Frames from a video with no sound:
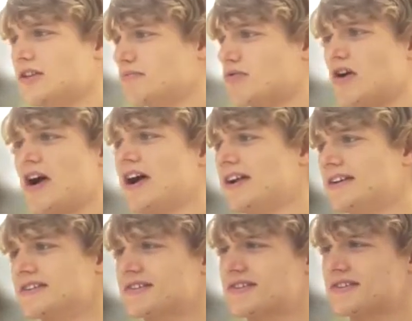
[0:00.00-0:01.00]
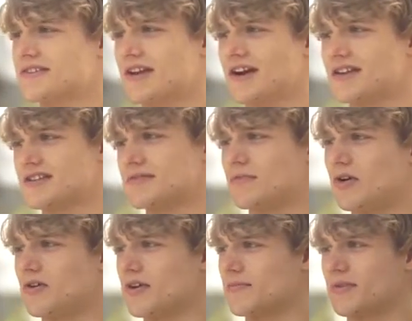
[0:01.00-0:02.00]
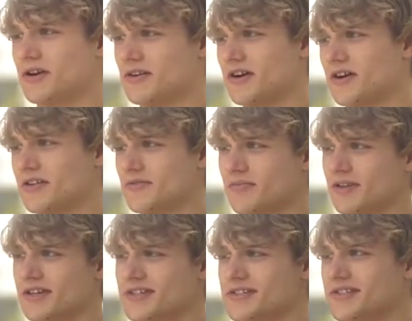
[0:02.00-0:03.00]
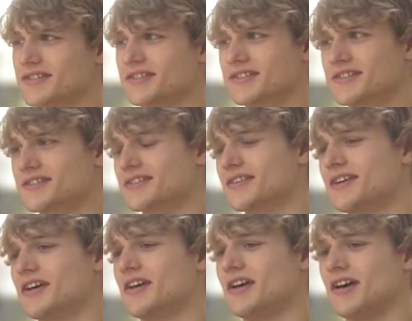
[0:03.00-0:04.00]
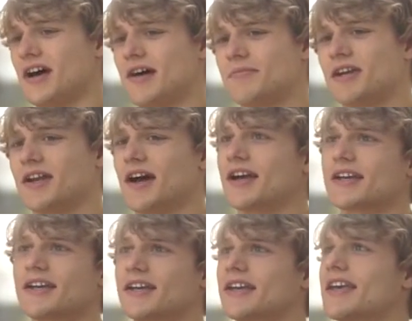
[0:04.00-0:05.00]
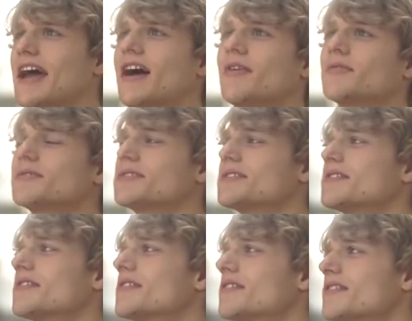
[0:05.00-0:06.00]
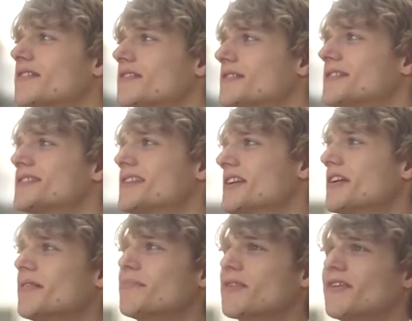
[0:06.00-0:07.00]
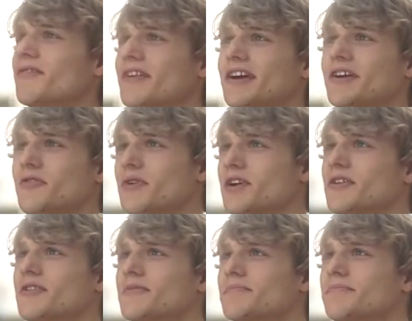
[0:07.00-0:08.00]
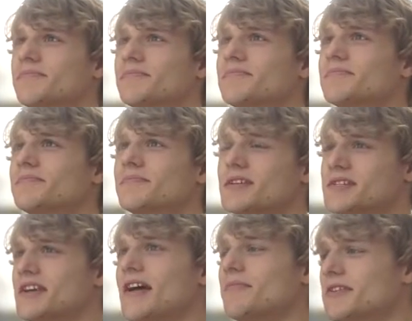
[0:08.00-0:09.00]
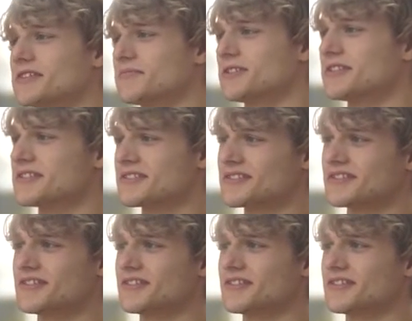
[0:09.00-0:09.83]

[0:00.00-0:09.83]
the pride is kind of small compared to other places. I mean, I can count the number of like queer establishments